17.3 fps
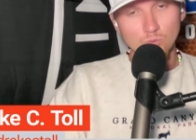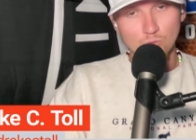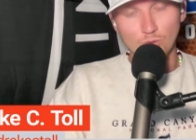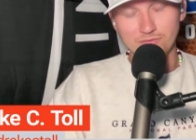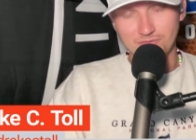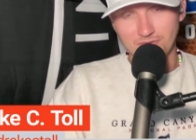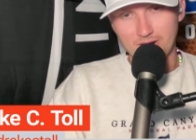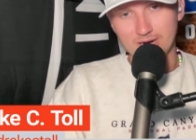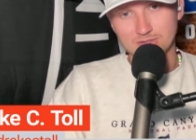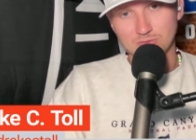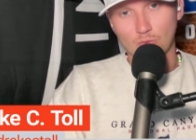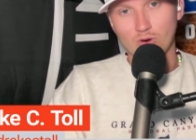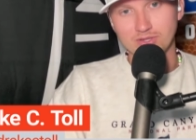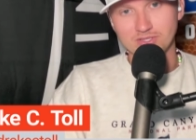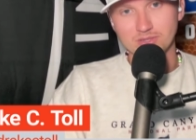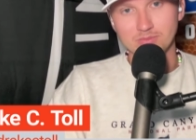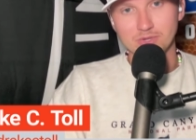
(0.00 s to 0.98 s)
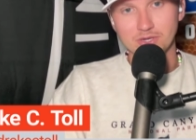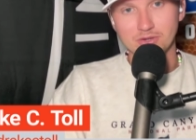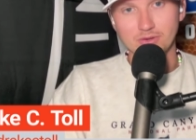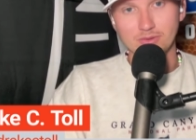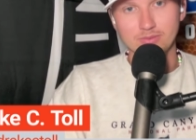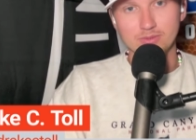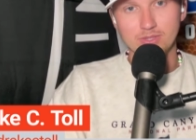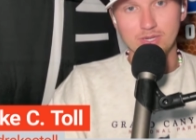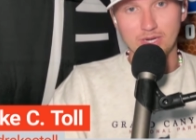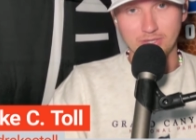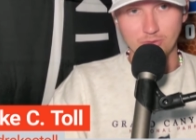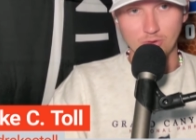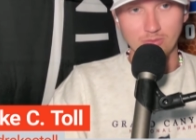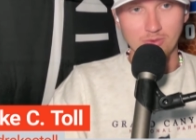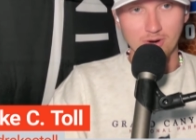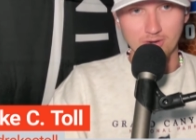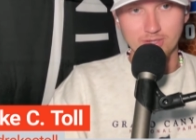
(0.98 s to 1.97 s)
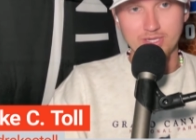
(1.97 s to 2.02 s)
what Fox wants him to do. And
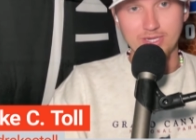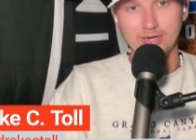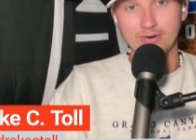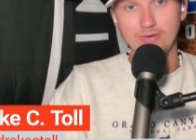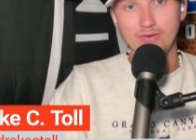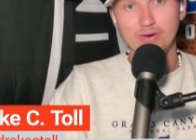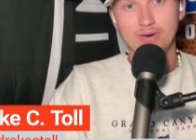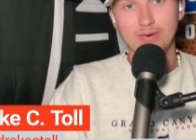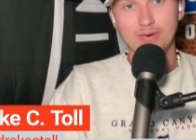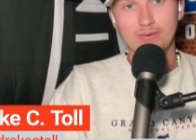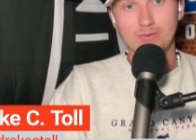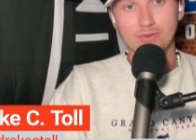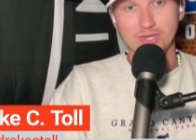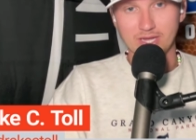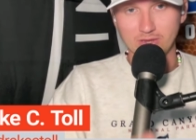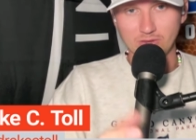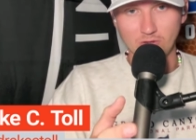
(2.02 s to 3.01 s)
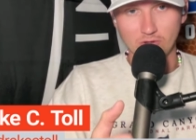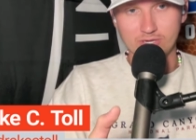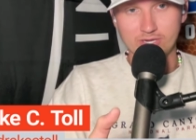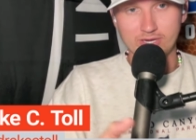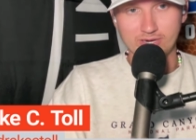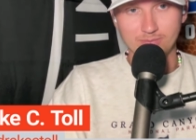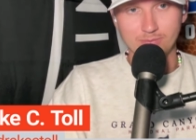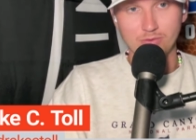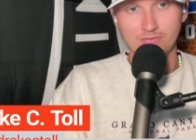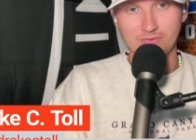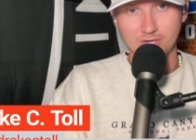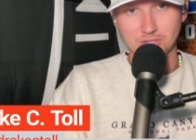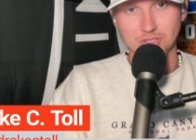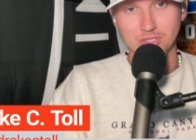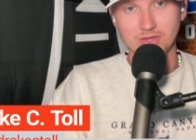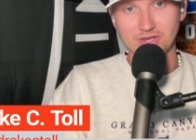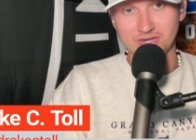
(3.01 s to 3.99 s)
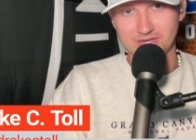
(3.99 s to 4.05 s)
Yormark here with that look in
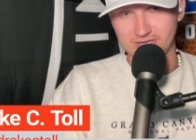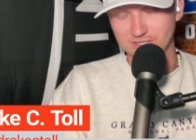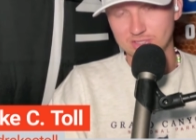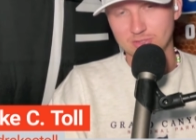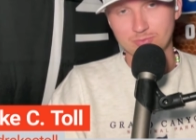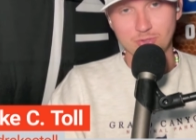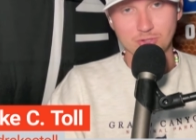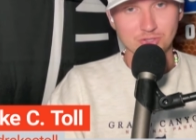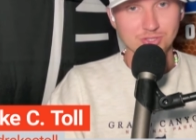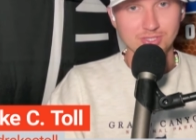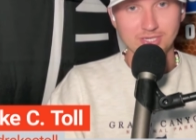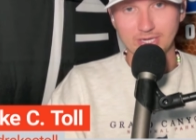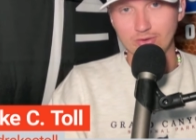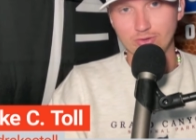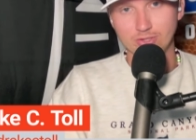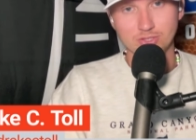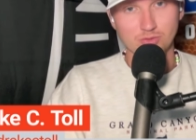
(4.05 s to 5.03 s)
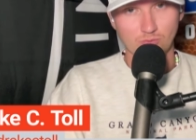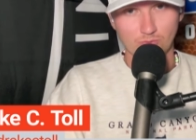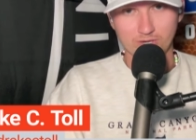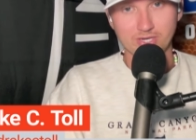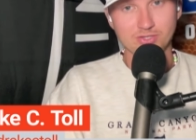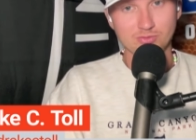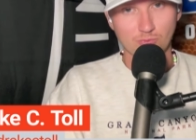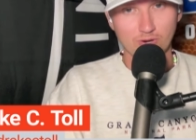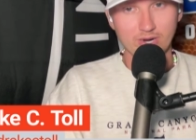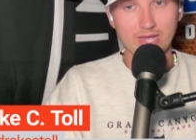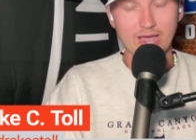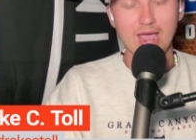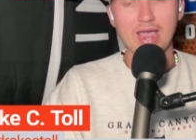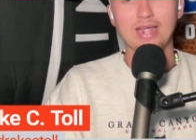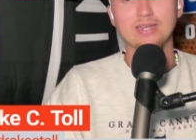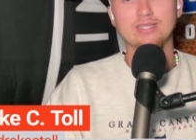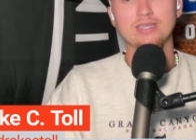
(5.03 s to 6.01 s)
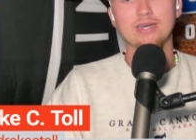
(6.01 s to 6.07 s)
provision and the distribution deal in
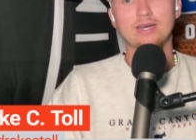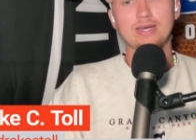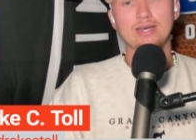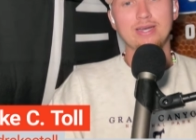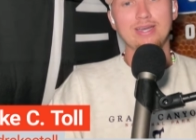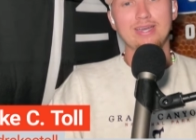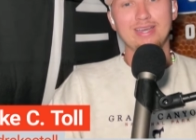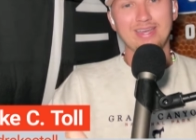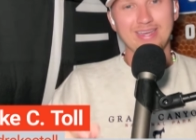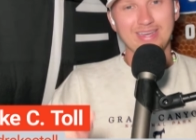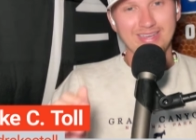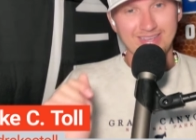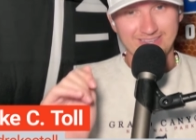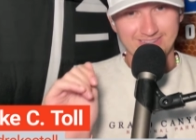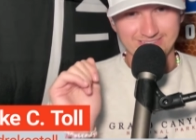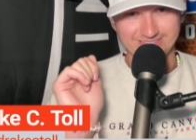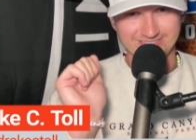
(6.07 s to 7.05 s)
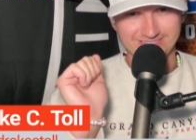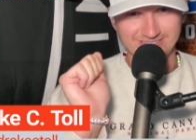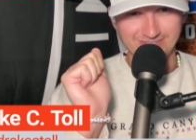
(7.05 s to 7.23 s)
2028 is